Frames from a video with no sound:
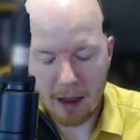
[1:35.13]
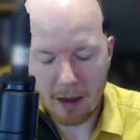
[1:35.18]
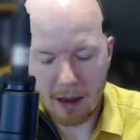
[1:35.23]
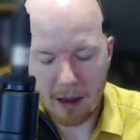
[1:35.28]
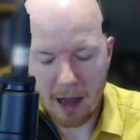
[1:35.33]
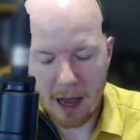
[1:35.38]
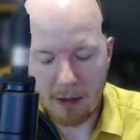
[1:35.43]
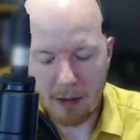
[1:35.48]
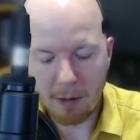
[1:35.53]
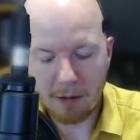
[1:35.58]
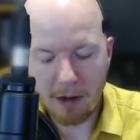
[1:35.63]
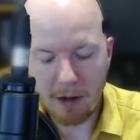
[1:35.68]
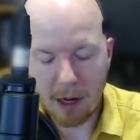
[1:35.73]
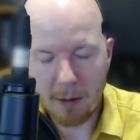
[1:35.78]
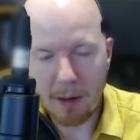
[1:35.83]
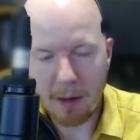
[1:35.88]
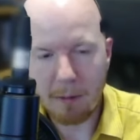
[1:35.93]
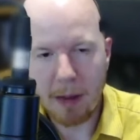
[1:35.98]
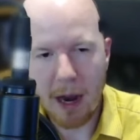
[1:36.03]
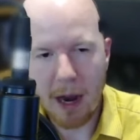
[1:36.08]
I would
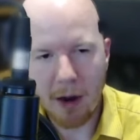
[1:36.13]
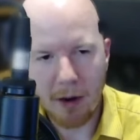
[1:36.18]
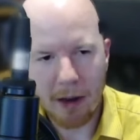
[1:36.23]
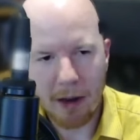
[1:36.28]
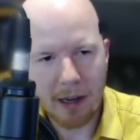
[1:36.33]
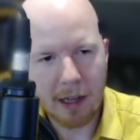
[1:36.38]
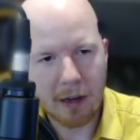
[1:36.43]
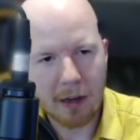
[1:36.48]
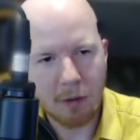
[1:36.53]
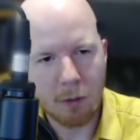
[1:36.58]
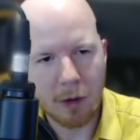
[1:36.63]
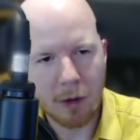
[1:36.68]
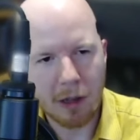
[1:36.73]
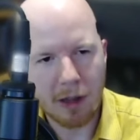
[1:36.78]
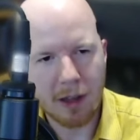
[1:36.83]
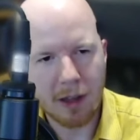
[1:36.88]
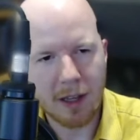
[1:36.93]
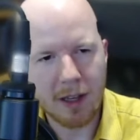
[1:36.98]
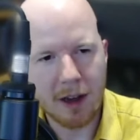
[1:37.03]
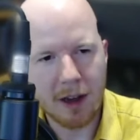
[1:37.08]
recommend pairing it
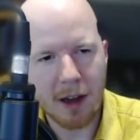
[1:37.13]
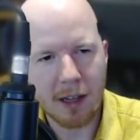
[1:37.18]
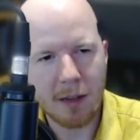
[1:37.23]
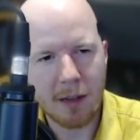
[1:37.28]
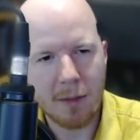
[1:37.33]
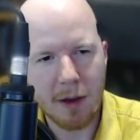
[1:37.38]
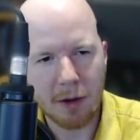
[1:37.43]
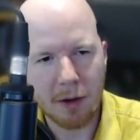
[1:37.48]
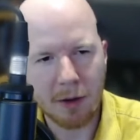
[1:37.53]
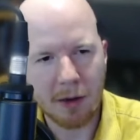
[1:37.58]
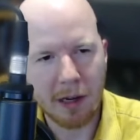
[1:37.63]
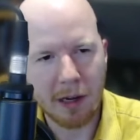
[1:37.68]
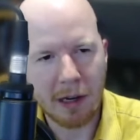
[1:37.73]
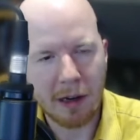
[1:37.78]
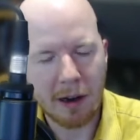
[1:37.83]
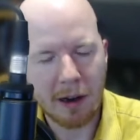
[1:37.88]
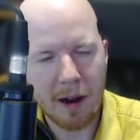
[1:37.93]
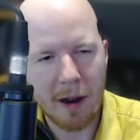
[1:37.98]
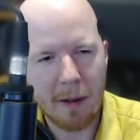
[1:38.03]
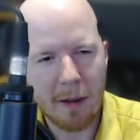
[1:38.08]
with the documentary
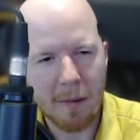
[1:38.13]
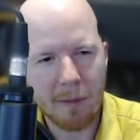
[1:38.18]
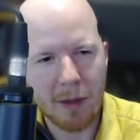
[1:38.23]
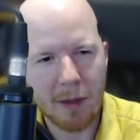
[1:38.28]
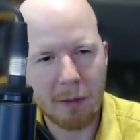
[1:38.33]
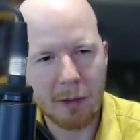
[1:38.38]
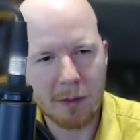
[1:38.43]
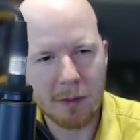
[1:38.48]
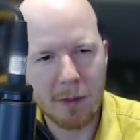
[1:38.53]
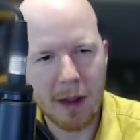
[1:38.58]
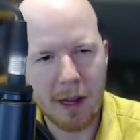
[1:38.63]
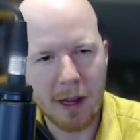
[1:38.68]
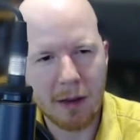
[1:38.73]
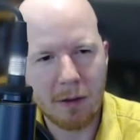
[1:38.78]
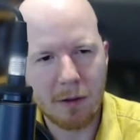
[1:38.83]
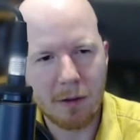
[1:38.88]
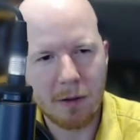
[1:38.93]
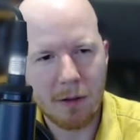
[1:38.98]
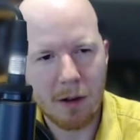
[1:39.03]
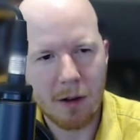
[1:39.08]
um, that was made
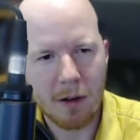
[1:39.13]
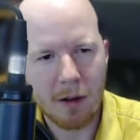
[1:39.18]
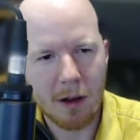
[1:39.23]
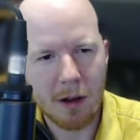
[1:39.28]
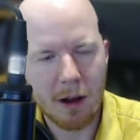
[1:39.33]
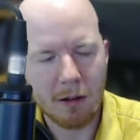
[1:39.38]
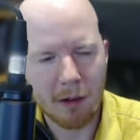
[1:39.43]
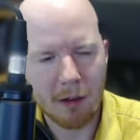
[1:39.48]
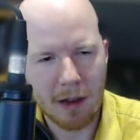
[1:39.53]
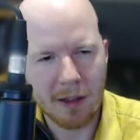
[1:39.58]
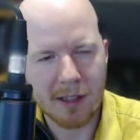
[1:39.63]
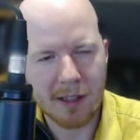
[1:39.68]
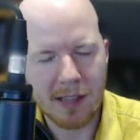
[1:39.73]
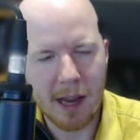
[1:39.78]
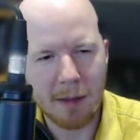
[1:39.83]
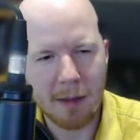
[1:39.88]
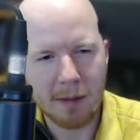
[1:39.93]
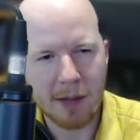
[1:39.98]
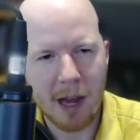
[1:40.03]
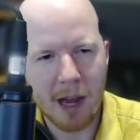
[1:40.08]
around the
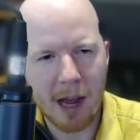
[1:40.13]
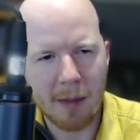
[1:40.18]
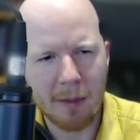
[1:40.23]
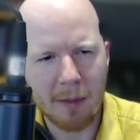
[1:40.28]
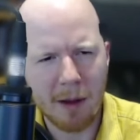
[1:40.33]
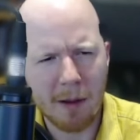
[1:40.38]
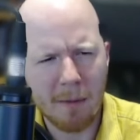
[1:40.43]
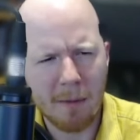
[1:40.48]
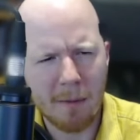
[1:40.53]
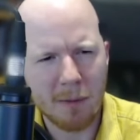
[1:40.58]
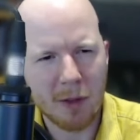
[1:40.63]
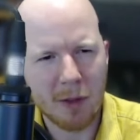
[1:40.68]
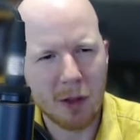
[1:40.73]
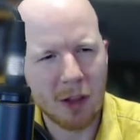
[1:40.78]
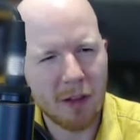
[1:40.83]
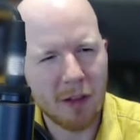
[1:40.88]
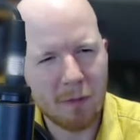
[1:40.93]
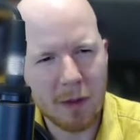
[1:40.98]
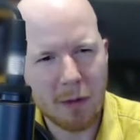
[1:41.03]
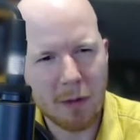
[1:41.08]
same time, um, They'll
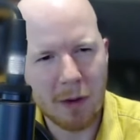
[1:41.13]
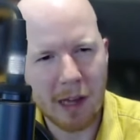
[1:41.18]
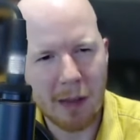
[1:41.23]
Love Me When I'm